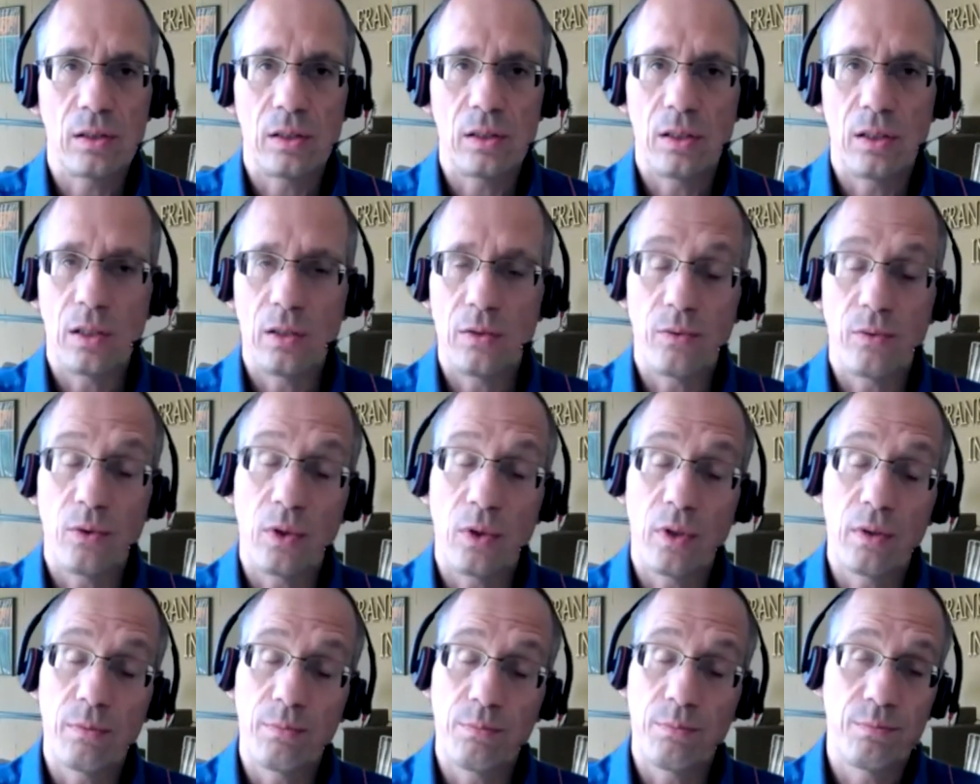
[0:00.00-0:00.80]
is
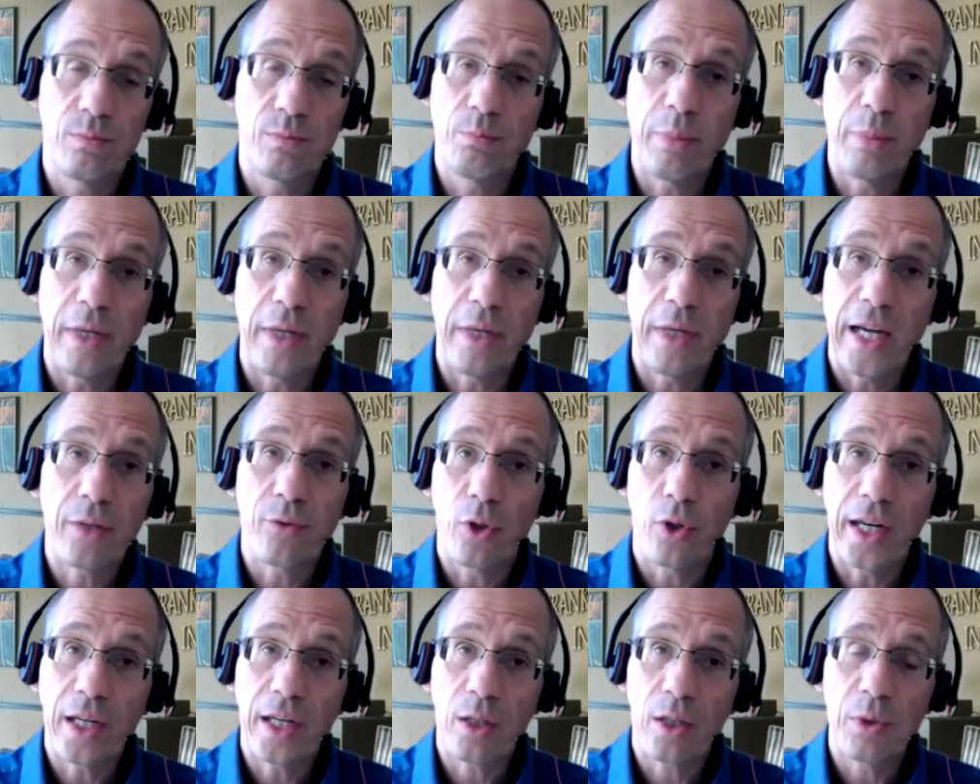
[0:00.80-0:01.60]

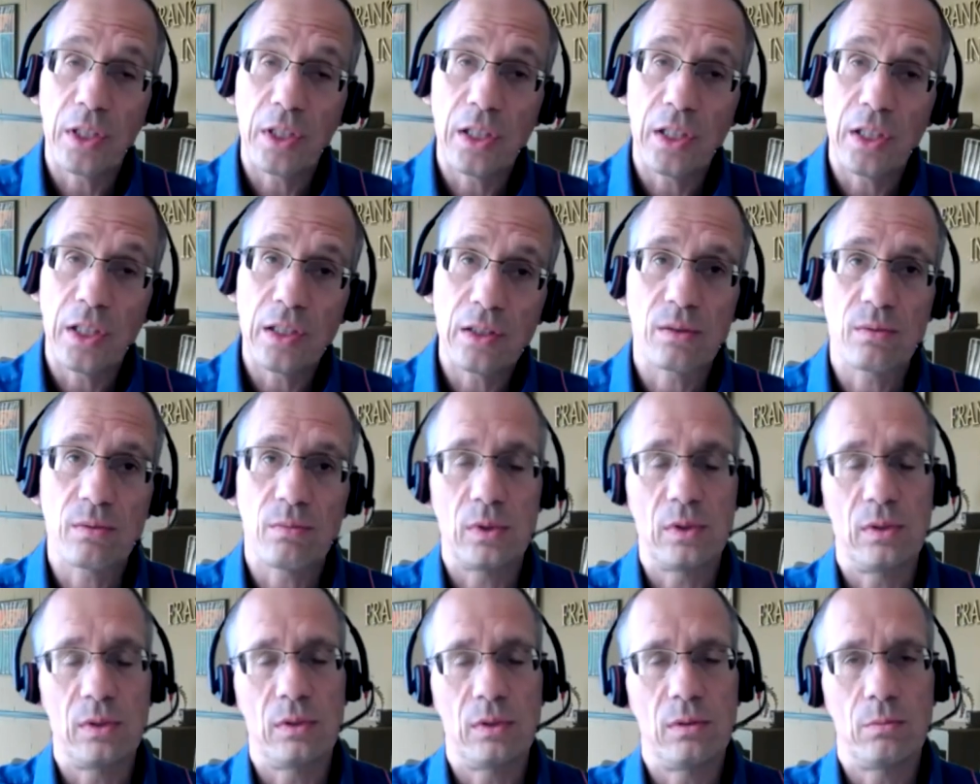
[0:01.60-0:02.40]
bad for
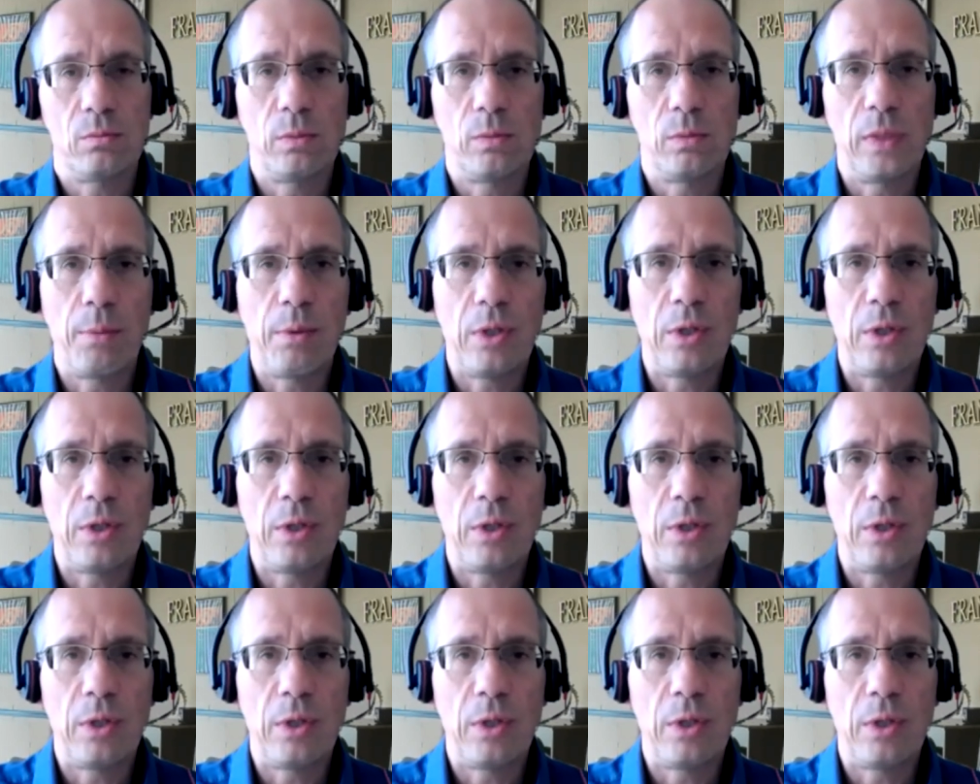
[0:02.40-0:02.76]
equities.